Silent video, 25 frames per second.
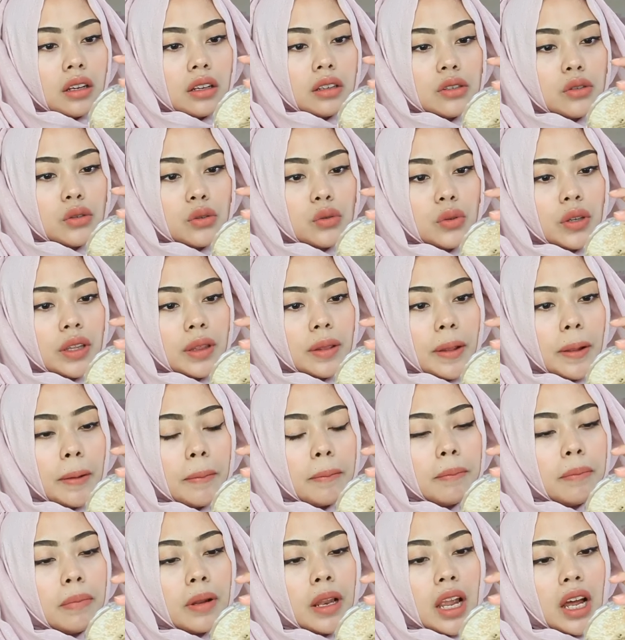sweet
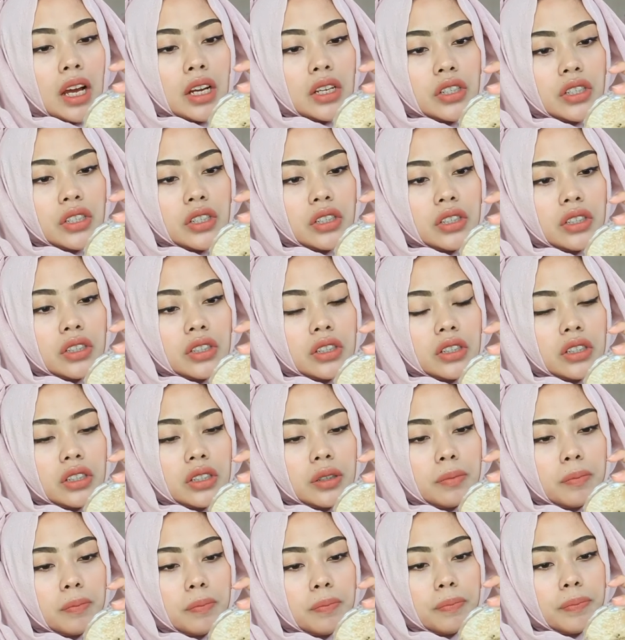
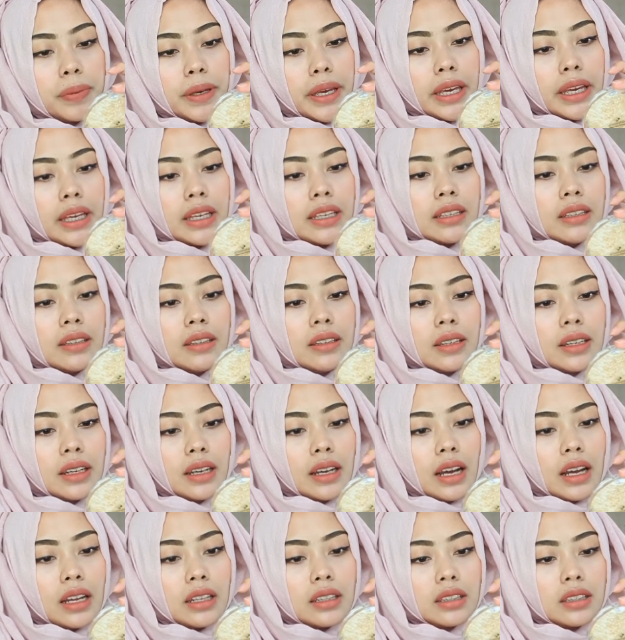blush pink
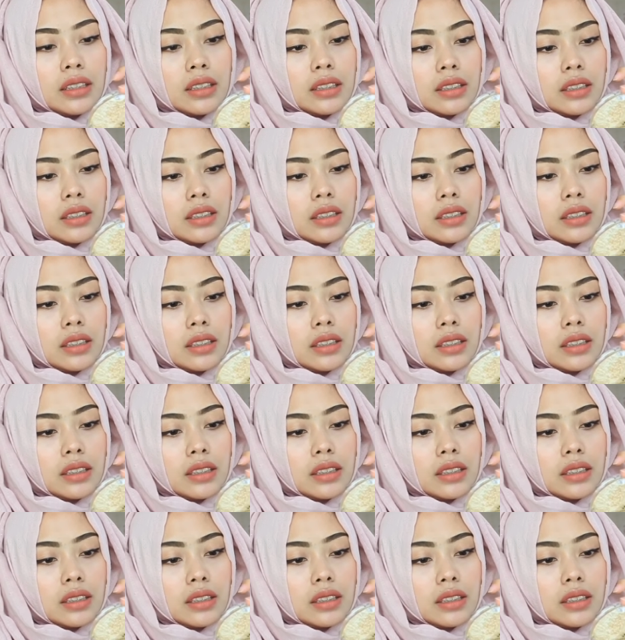kan,